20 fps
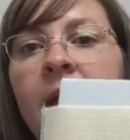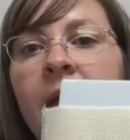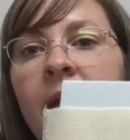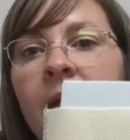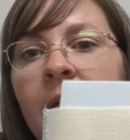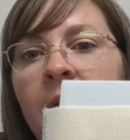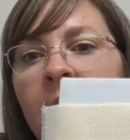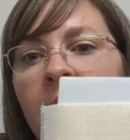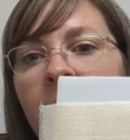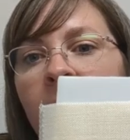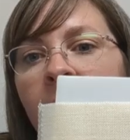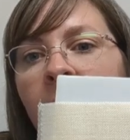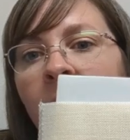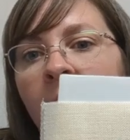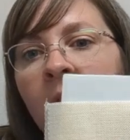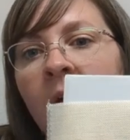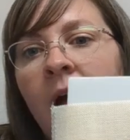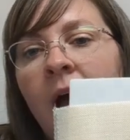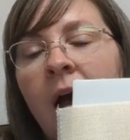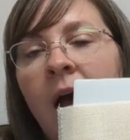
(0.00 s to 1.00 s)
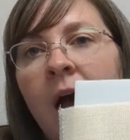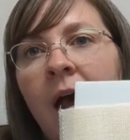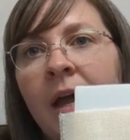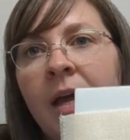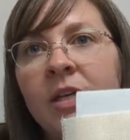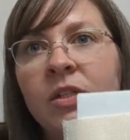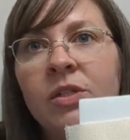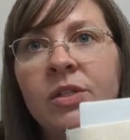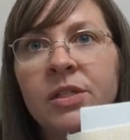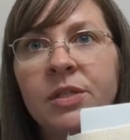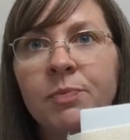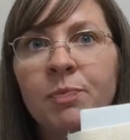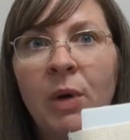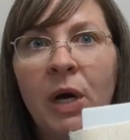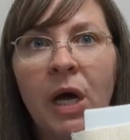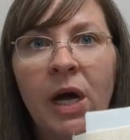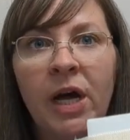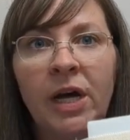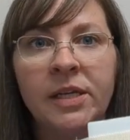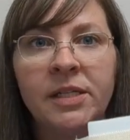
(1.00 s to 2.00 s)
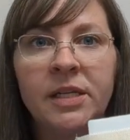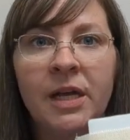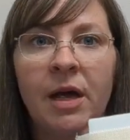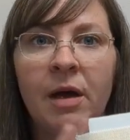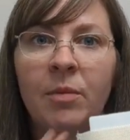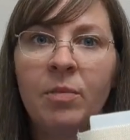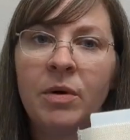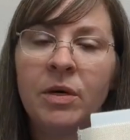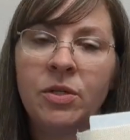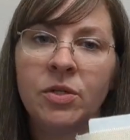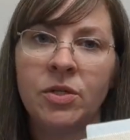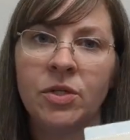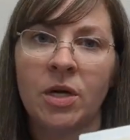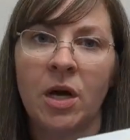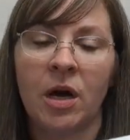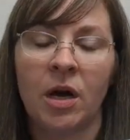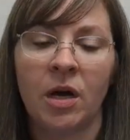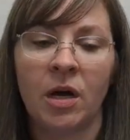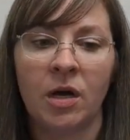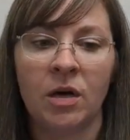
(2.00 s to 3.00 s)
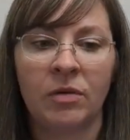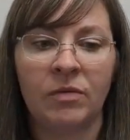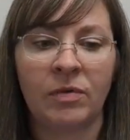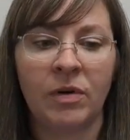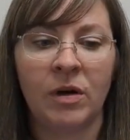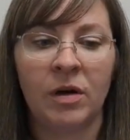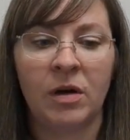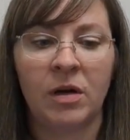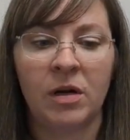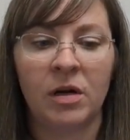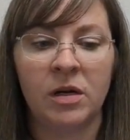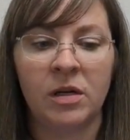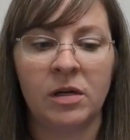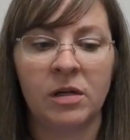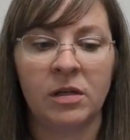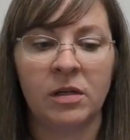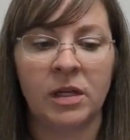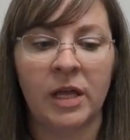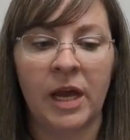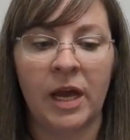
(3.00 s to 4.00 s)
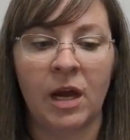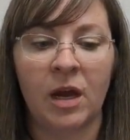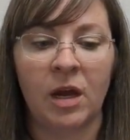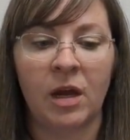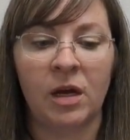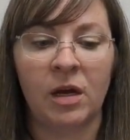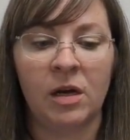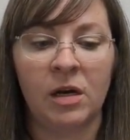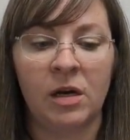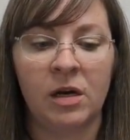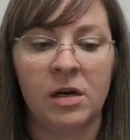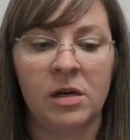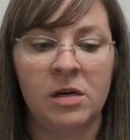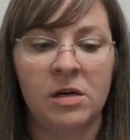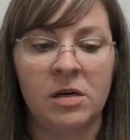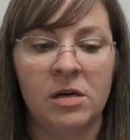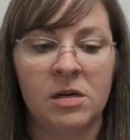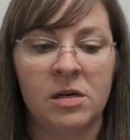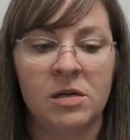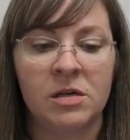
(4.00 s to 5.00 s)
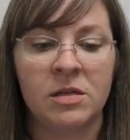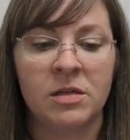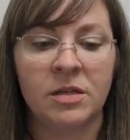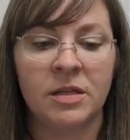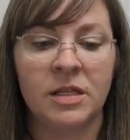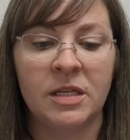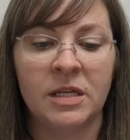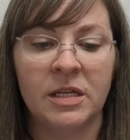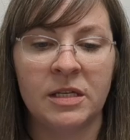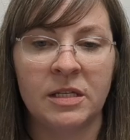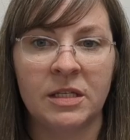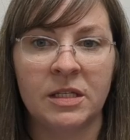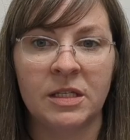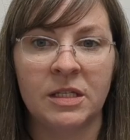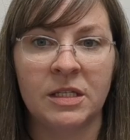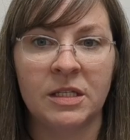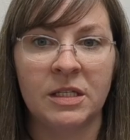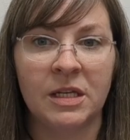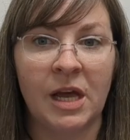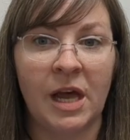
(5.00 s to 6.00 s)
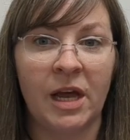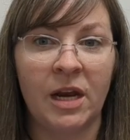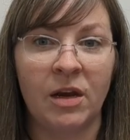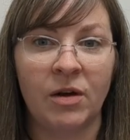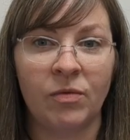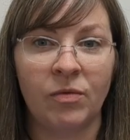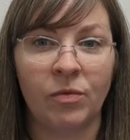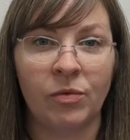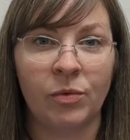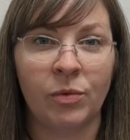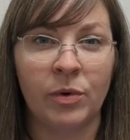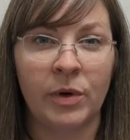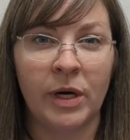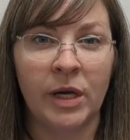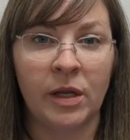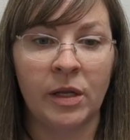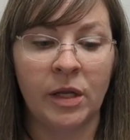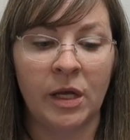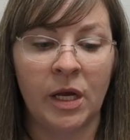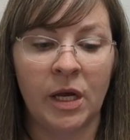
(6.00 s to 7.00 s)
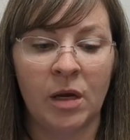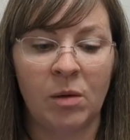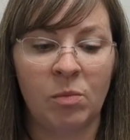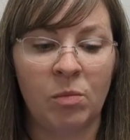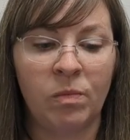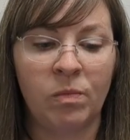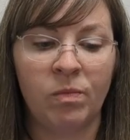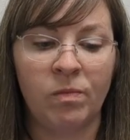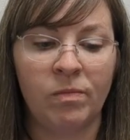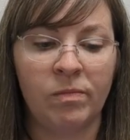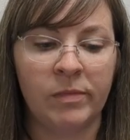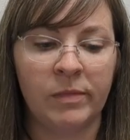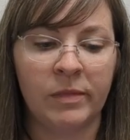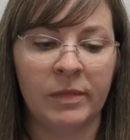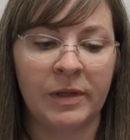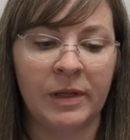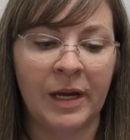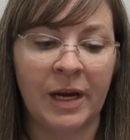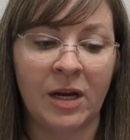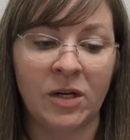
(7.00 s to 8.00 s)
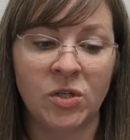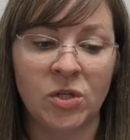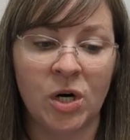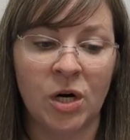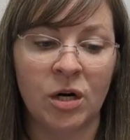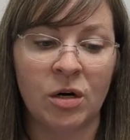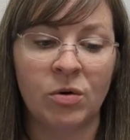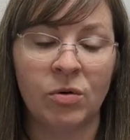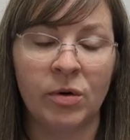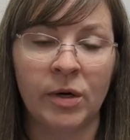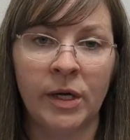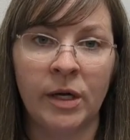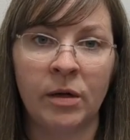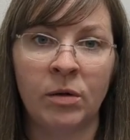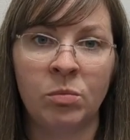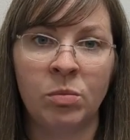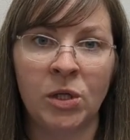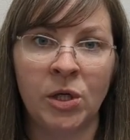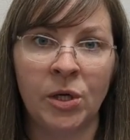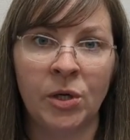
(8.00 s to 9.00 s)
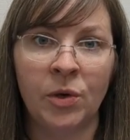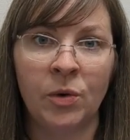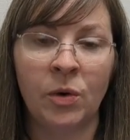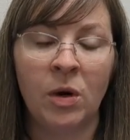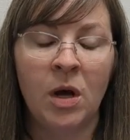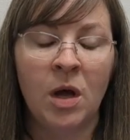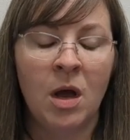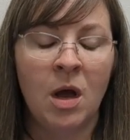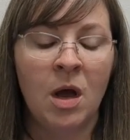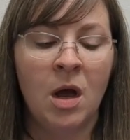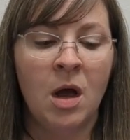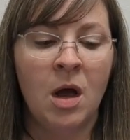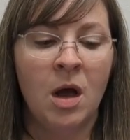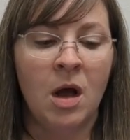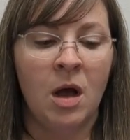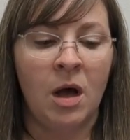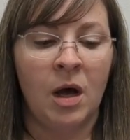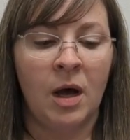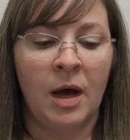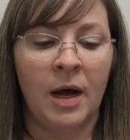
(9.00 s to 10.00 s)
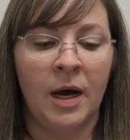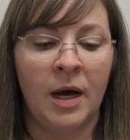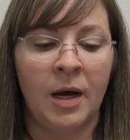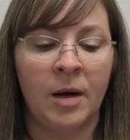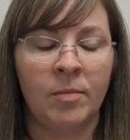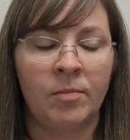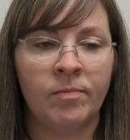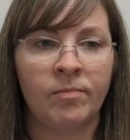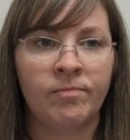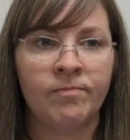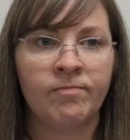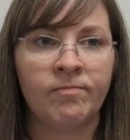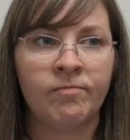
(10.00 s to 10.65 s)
then I just bought a bunch of like this kind of royally, like a dark royal blue, um,